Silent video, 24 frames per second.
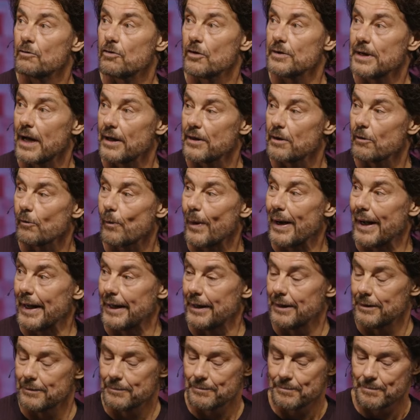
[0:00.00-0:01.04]
for another
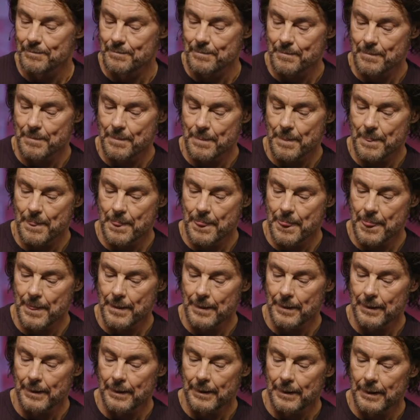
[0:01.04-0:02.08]
way.
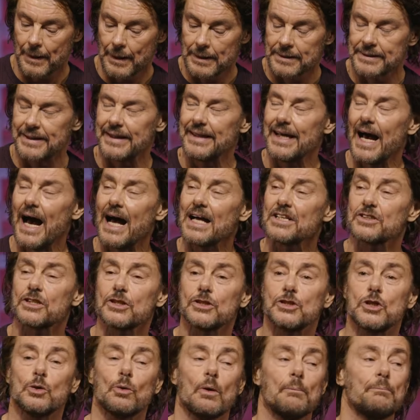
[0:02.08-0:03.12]
See, the
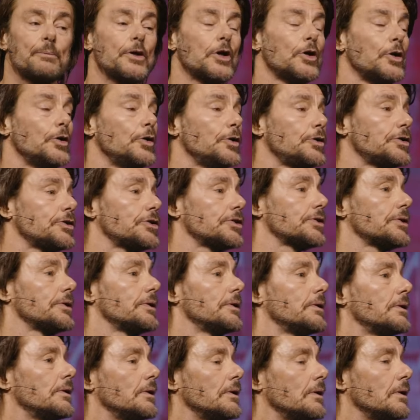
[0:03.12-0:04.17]
answer to
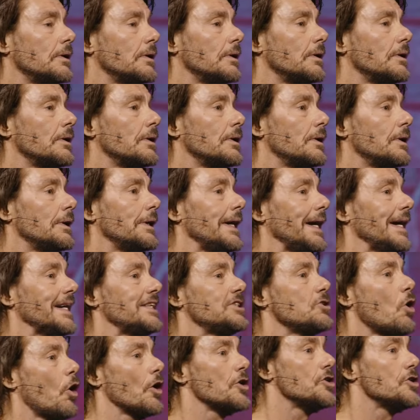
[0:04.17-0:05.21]
abuse is